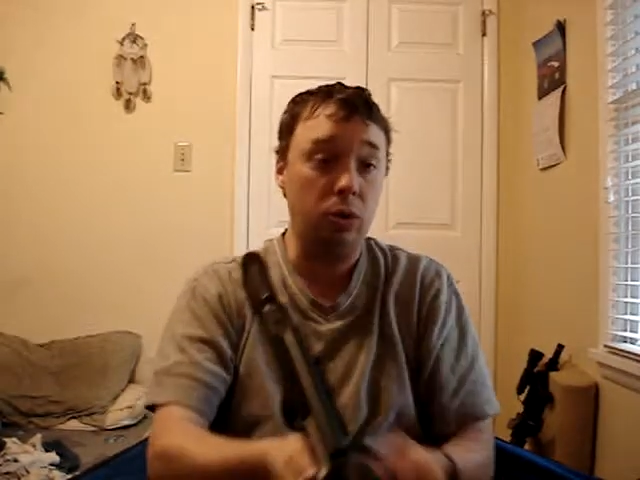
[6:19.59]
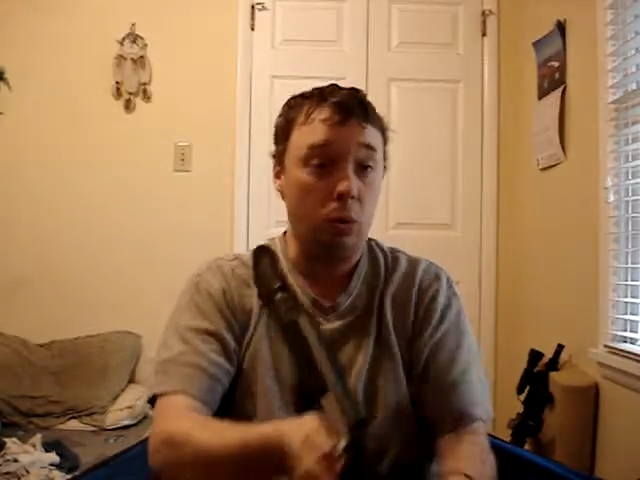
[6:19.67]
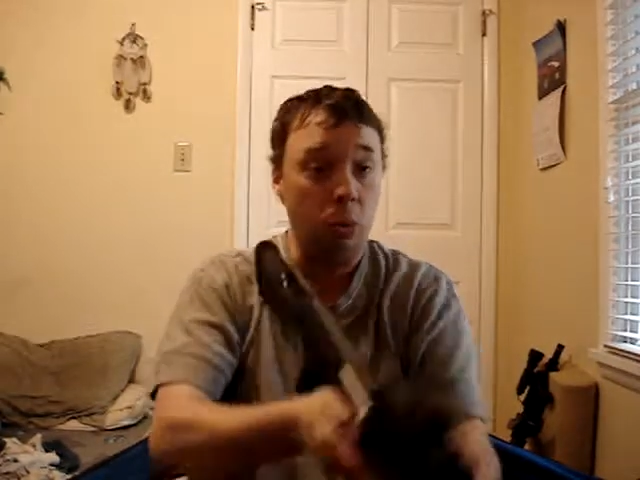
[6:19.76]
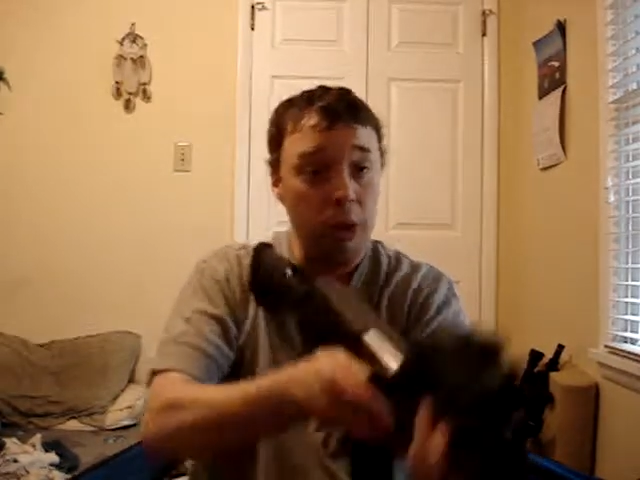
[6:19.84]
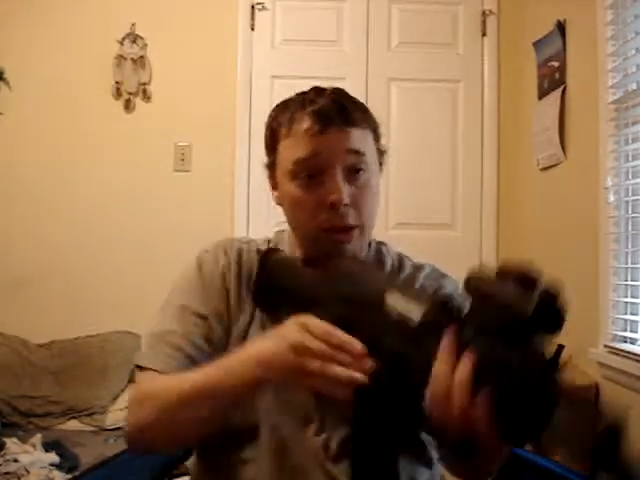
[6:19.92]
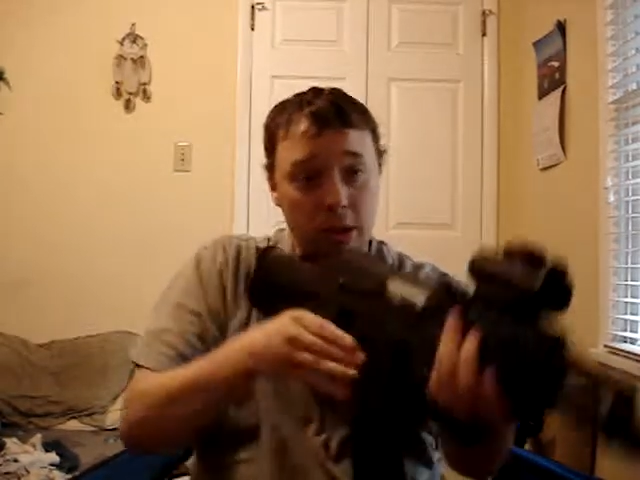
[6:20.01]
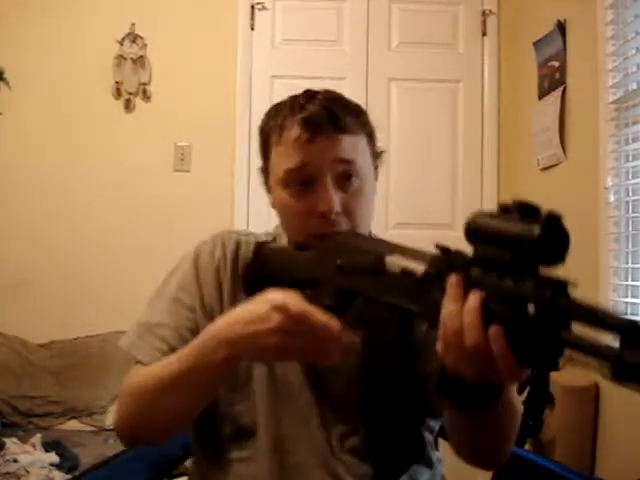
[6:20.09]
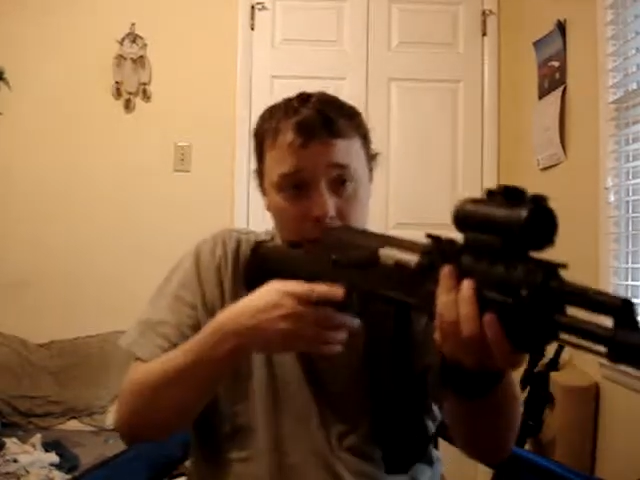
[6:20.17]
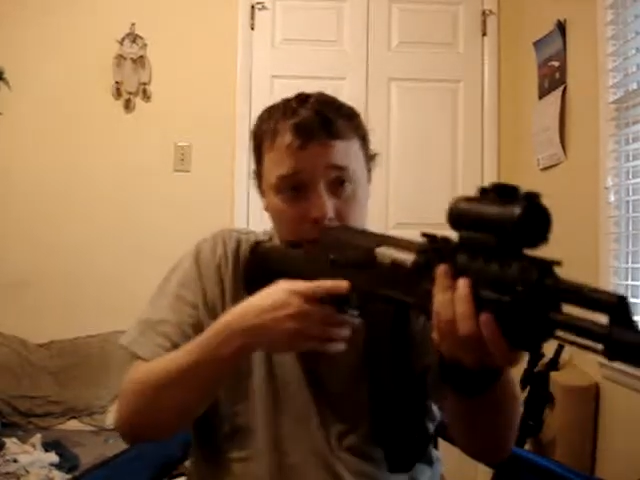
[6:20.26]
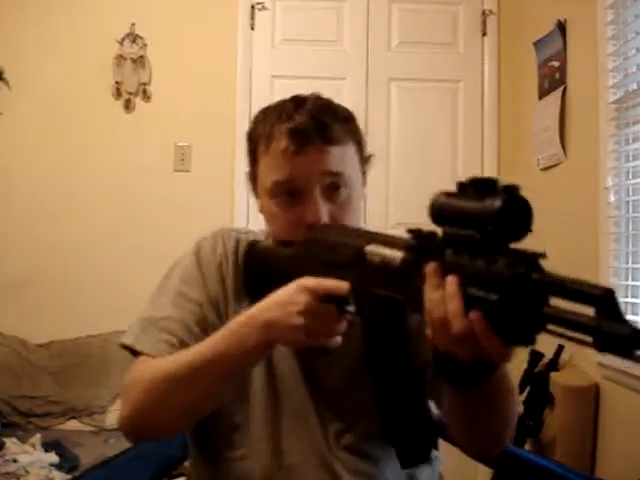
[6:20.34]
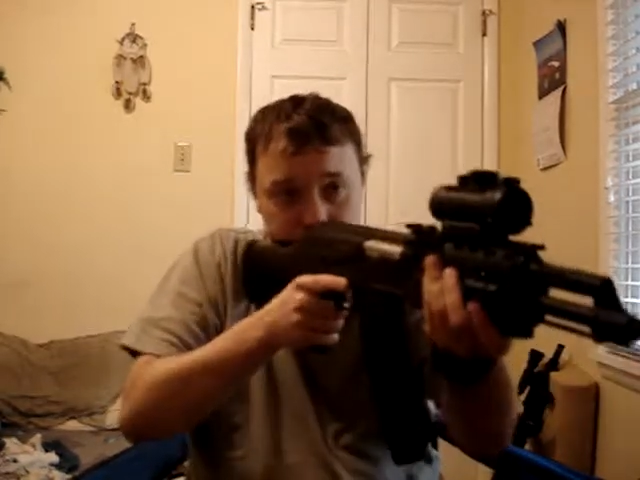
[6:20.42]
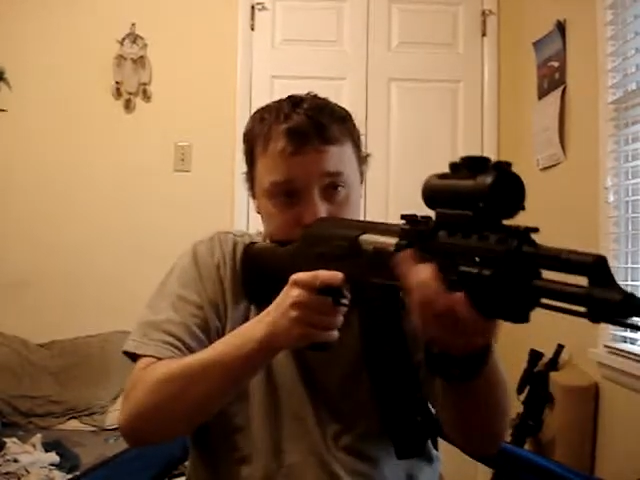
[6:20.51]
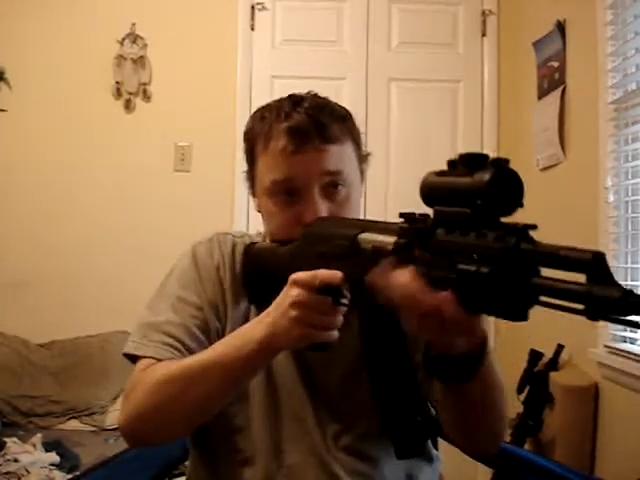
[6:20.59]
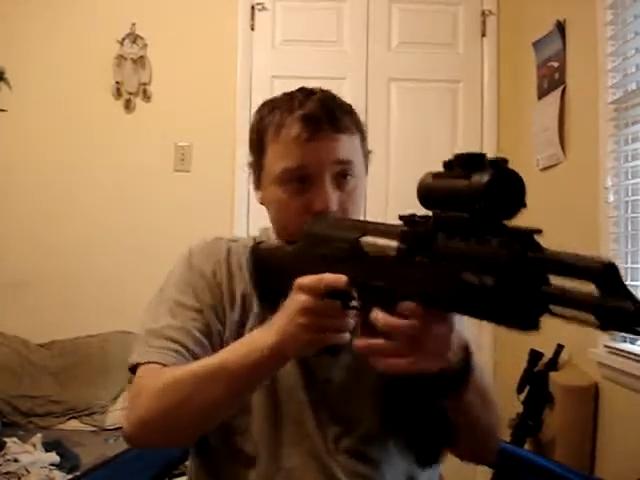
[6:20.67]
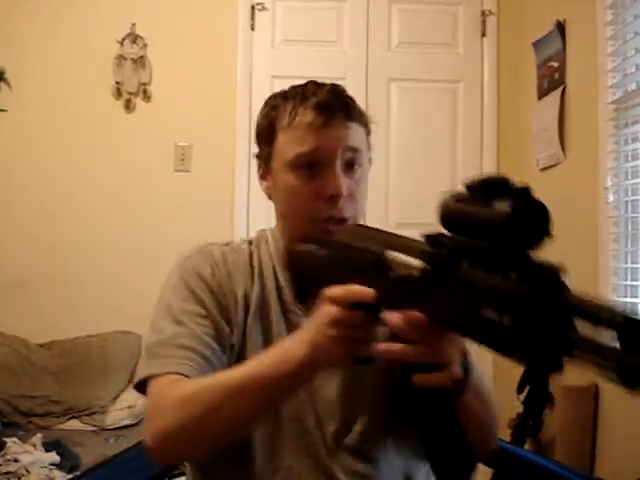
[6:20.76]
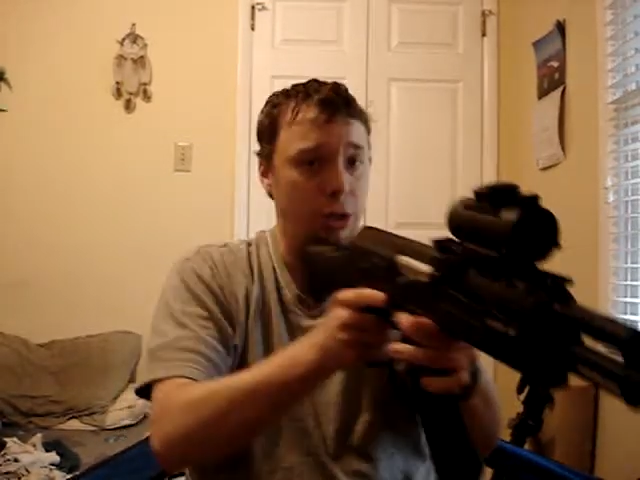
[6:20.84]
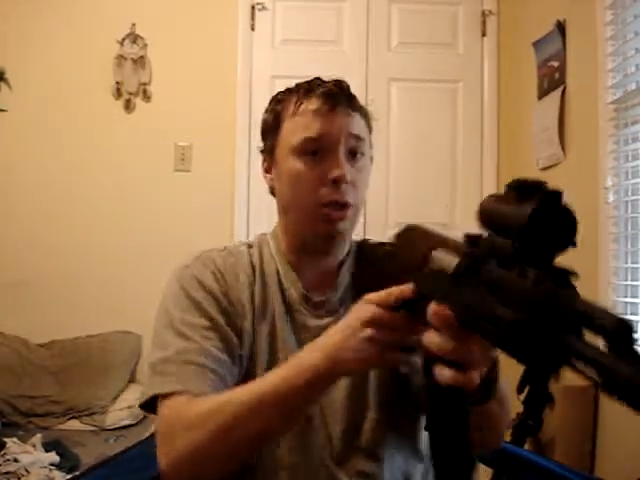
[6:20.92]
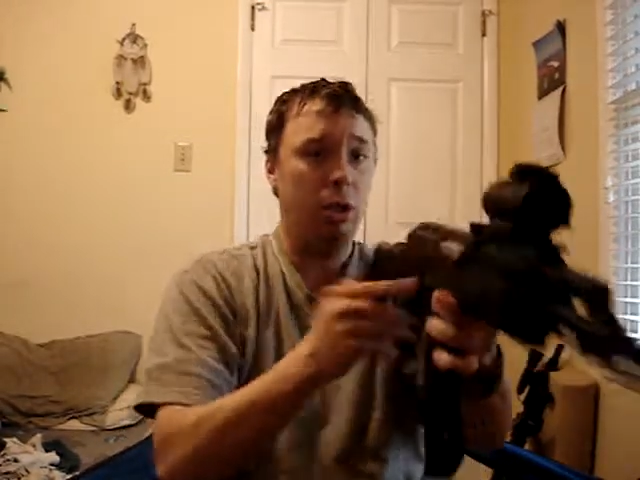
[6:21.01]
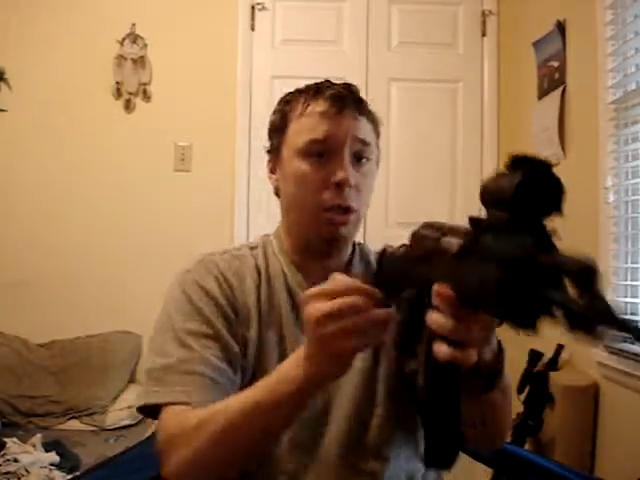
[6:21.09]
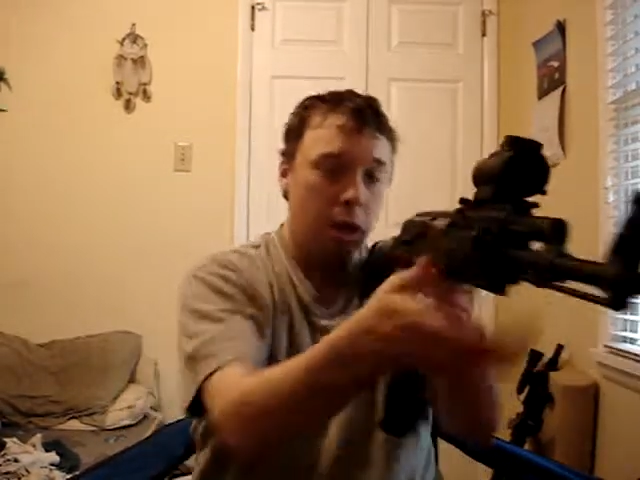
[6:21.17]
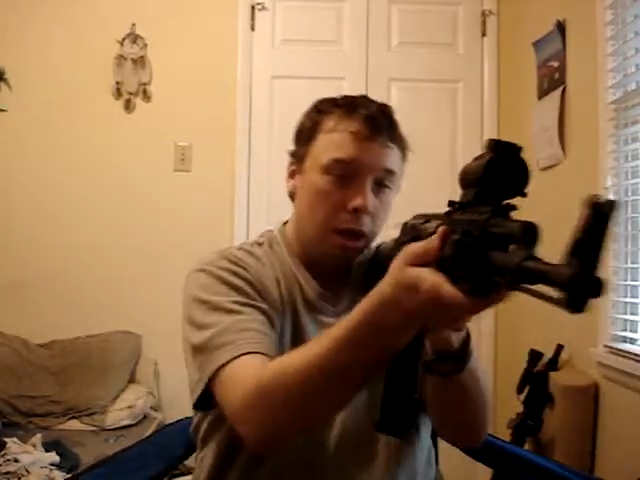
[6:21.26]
to weak side transition,